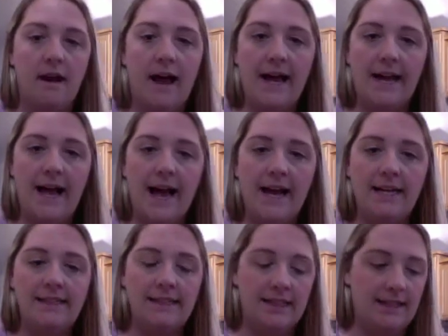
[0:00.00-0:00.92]
Hi
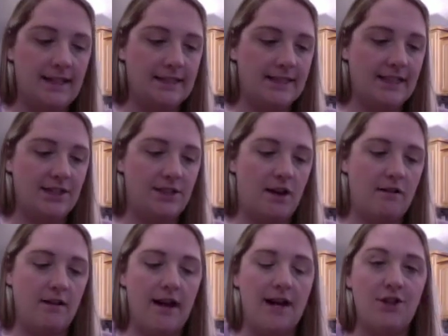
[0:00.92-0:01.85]
guys, let's get
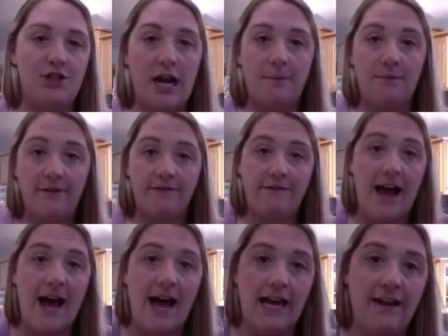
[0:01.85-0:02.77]
started on chapter
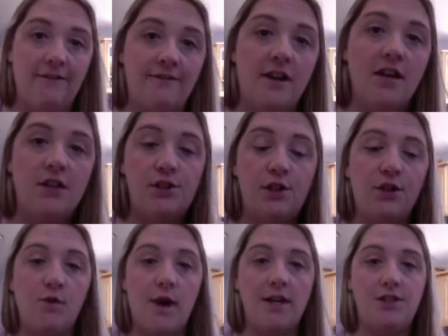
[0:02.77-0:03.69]
5. So the
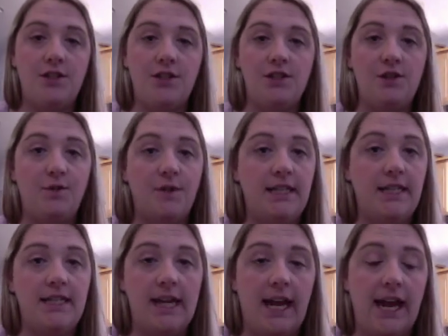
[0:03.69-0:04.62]
questions you will
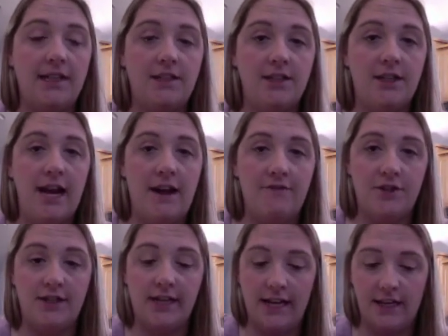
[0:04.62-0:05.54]
need to answer after
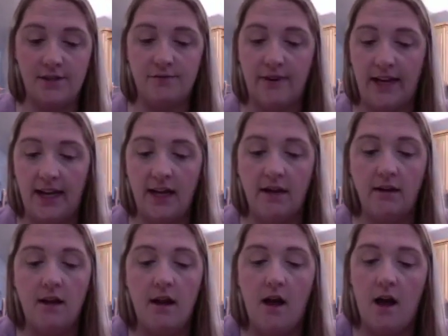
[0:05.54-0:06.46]
today's reading
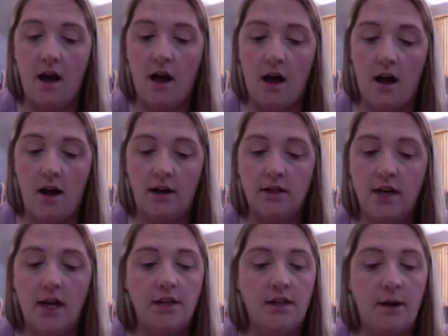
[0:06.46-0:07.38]
are
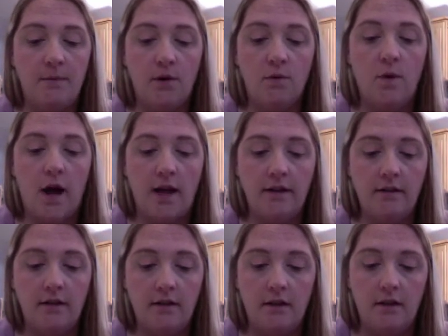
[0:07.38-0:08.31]
number 1,
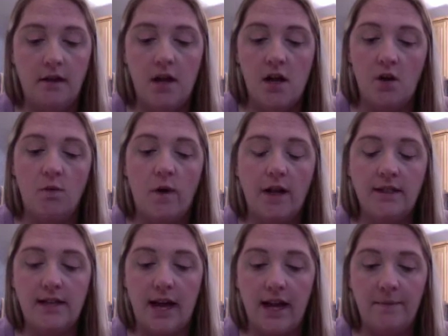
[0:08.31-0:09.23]
what
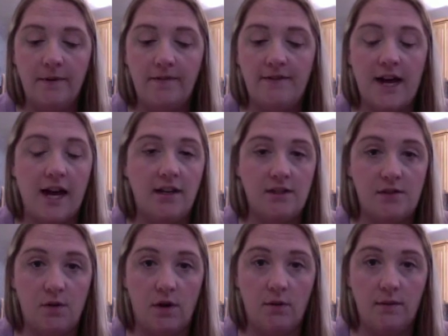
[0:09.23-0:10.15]
type of
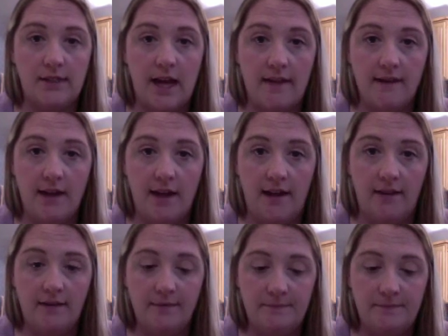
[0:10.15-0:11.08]
dinosaur was on the hill?